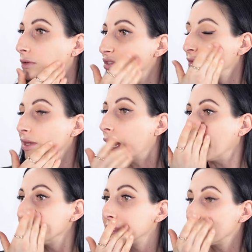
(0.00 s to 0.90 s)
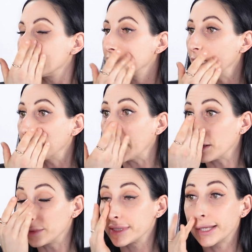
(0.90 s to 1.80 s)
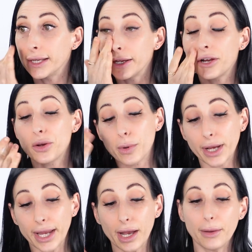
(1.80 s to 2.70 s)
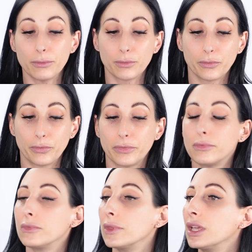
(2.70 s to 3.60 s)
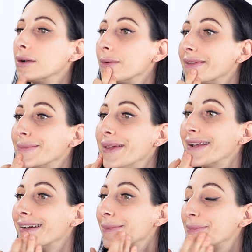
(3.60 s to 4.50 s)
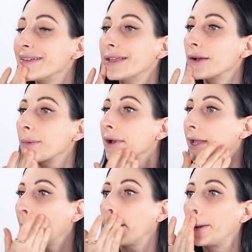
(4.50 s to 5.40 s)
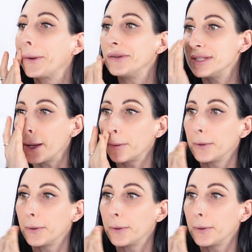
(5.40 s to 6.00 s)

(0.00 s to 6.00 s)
So the opposite of skincare. With skincare, you're working up. With makeup, you're working down.